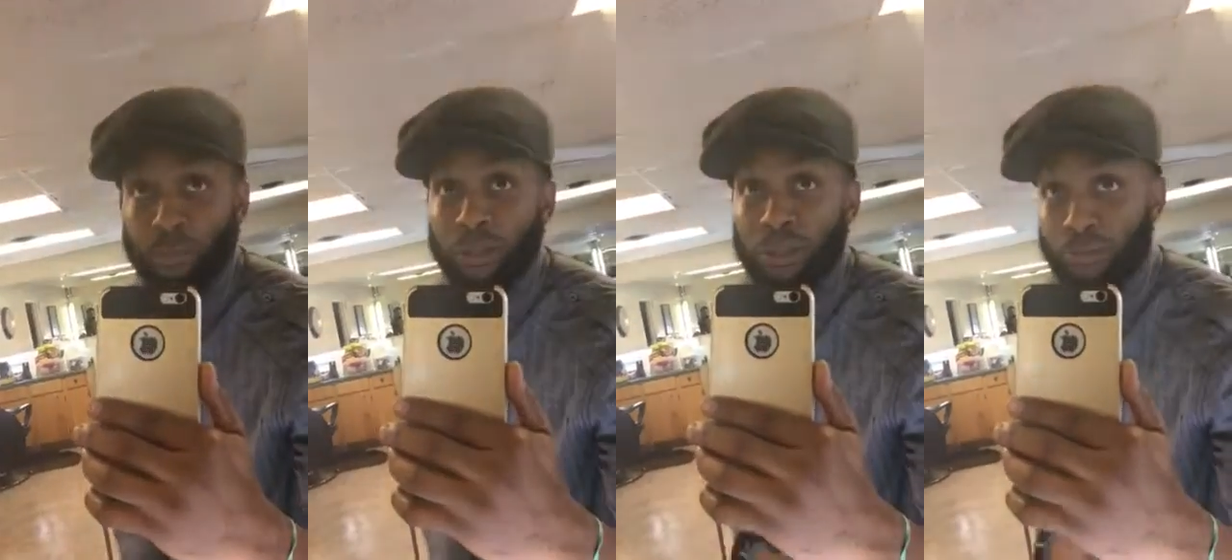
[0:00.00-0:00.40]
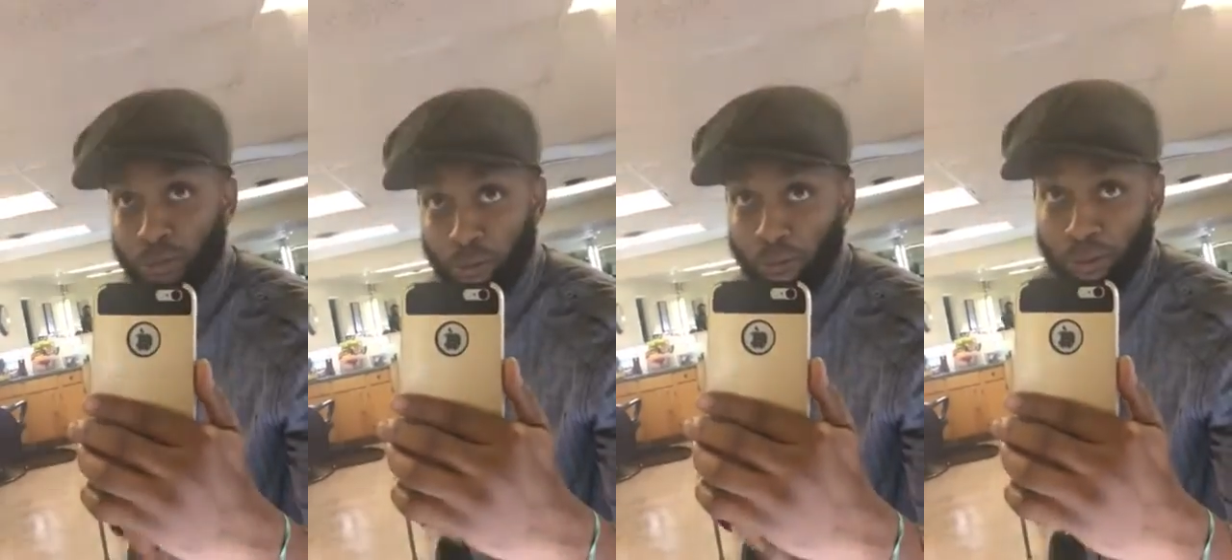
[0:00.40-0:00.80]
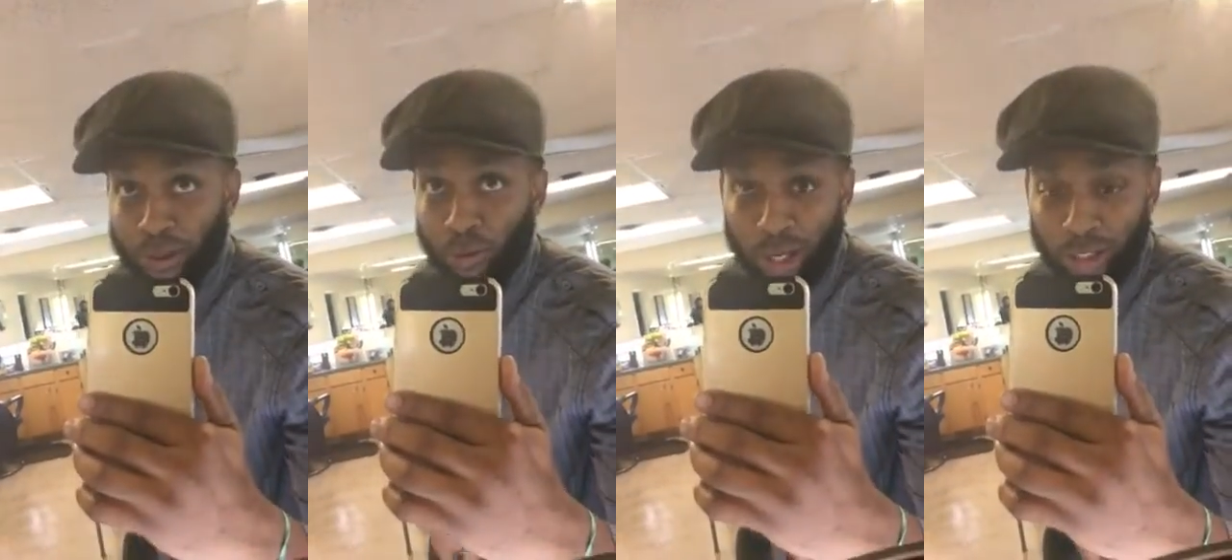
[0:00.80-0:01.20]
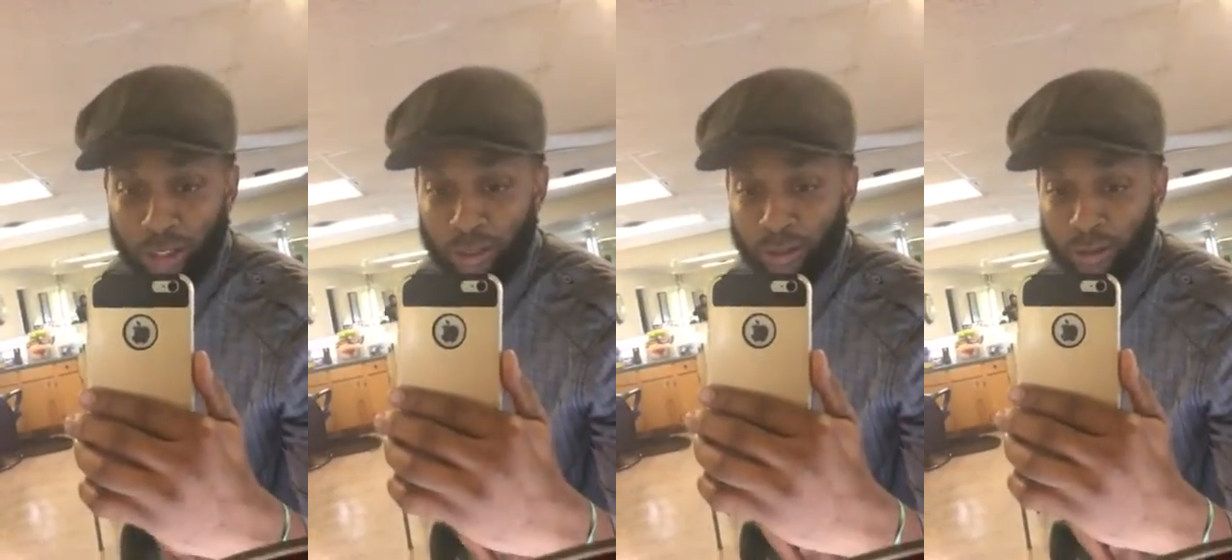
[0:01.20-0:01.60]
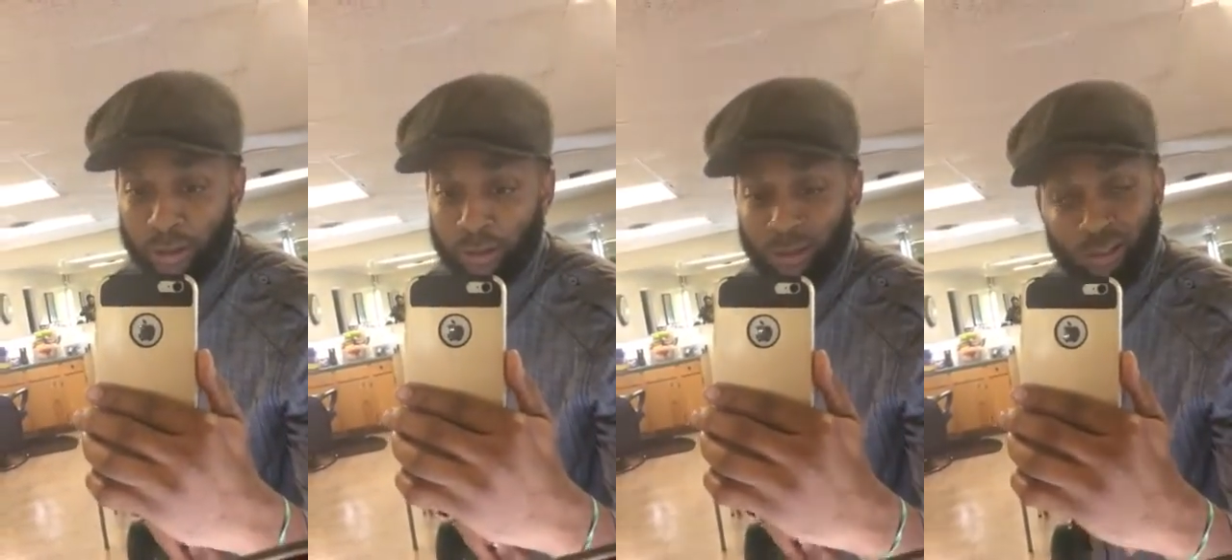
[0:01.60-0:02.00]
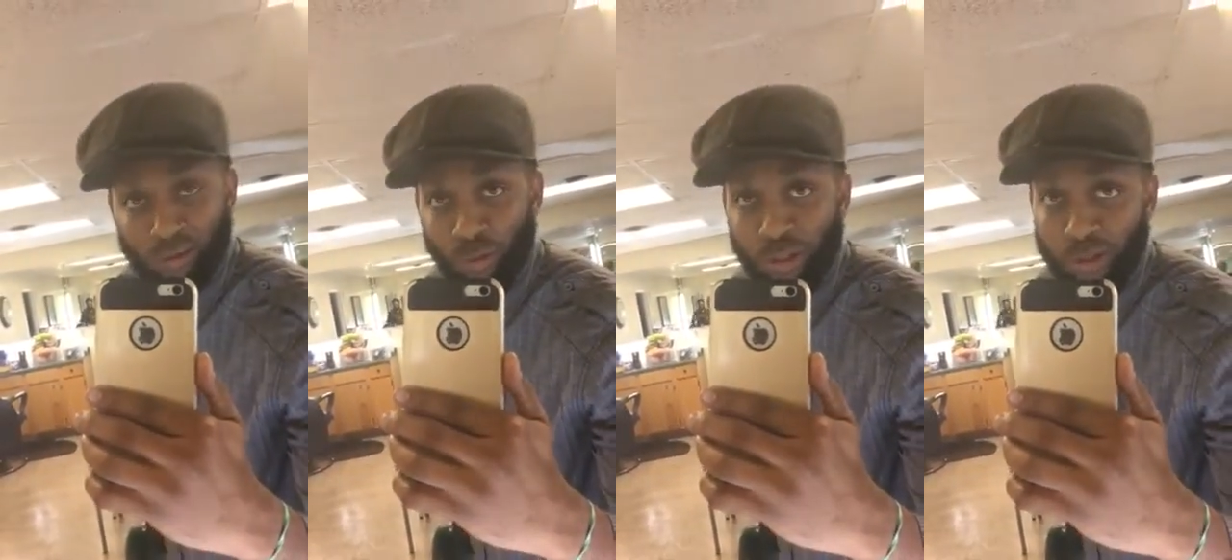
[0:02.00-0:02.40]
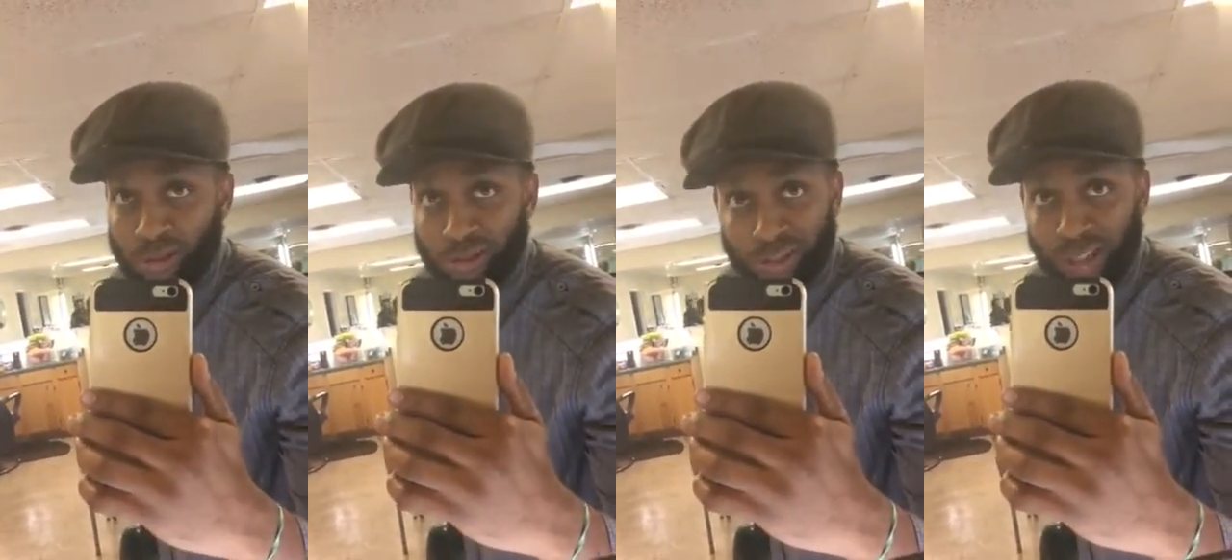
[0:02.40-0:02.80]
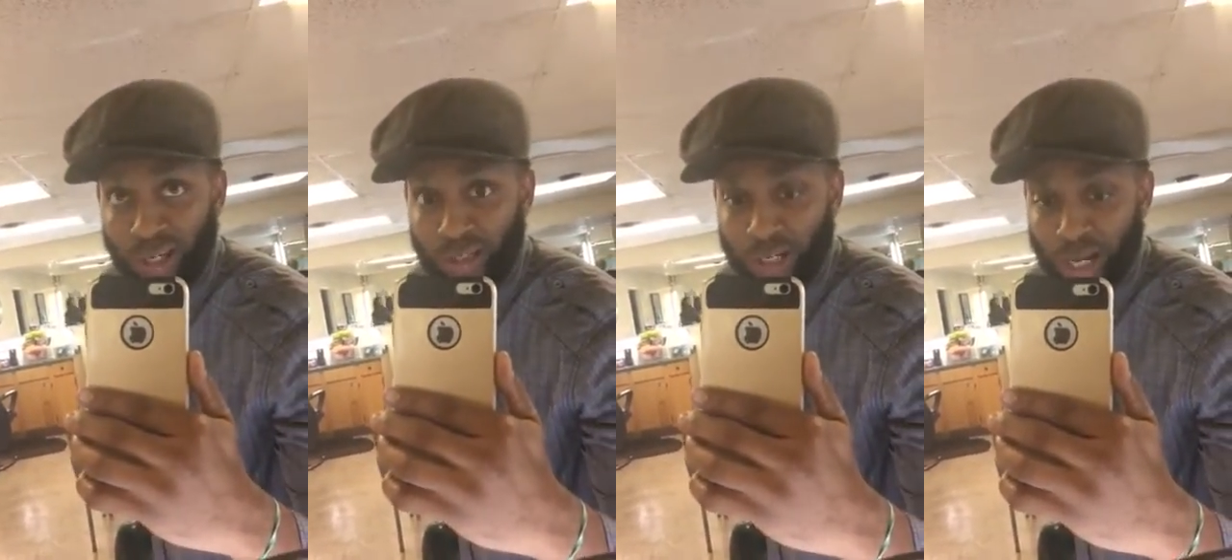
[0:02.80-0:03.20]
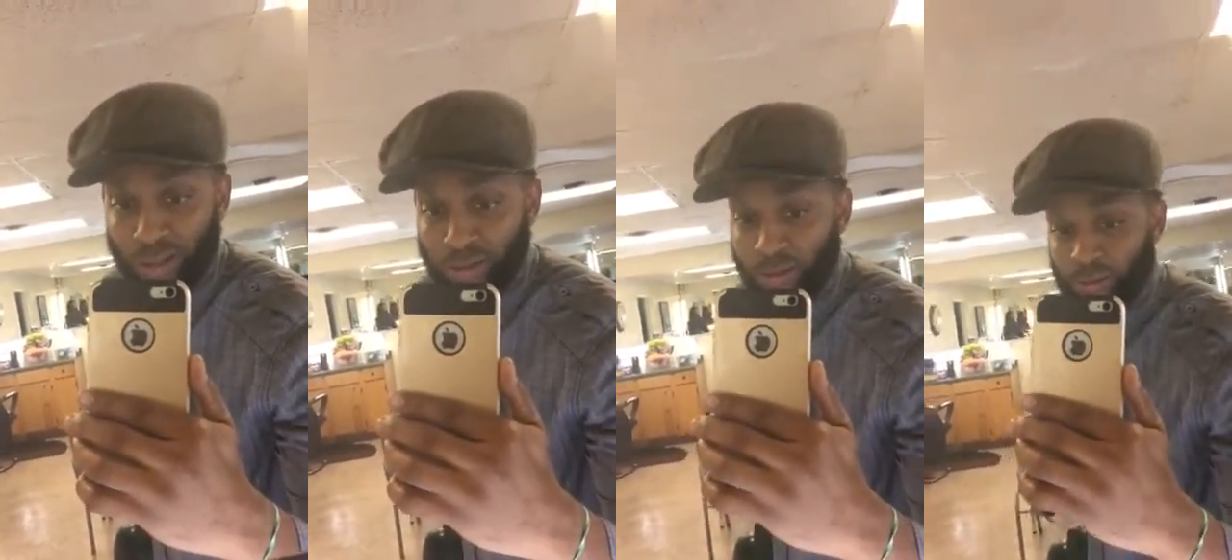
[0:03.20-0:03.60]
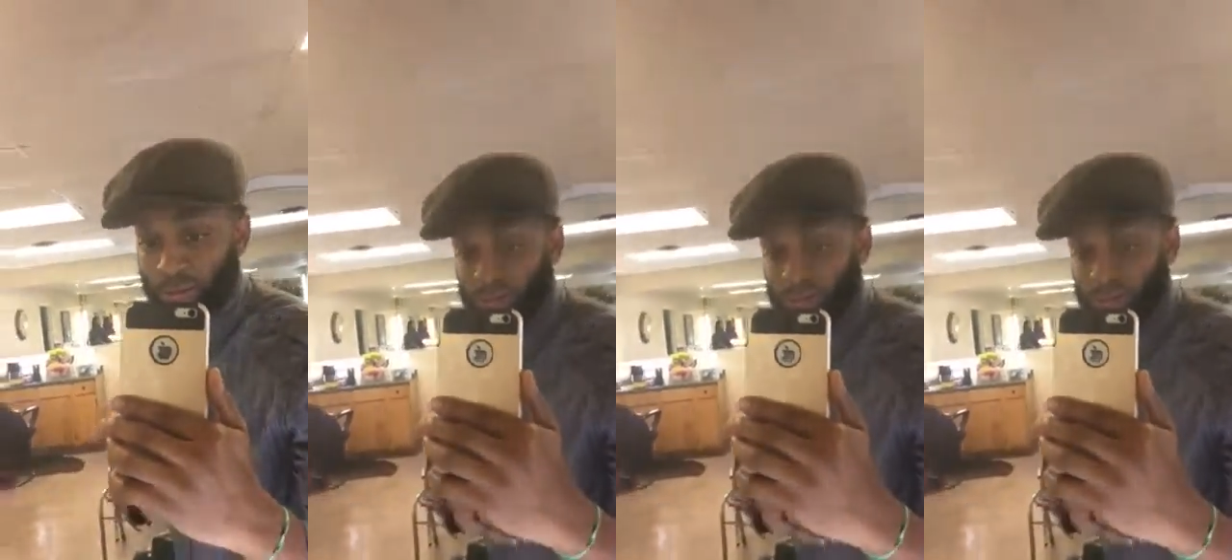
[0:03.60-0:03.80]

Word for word: please feel free to weigh in. Studio Essence Salon, Dallas.